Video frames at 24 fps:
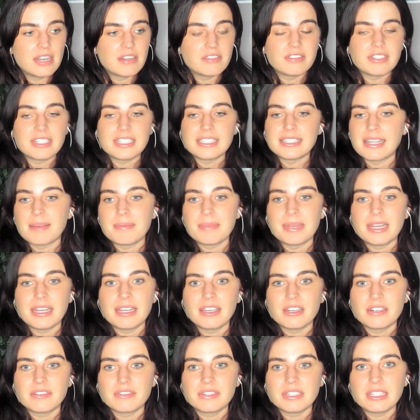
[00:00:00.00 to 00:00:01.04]
of examining
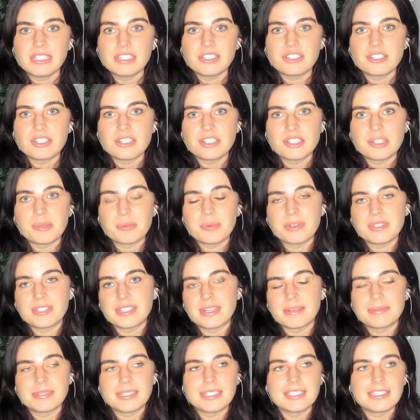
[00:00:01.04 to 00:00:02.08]
your relationship with
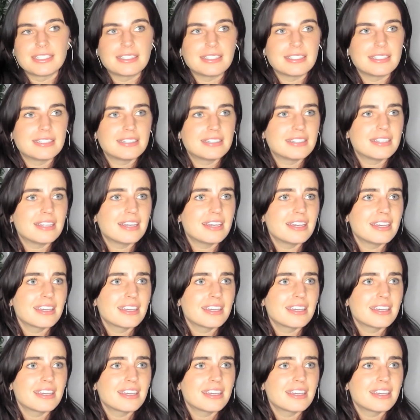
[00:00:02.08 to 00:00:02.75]
substances,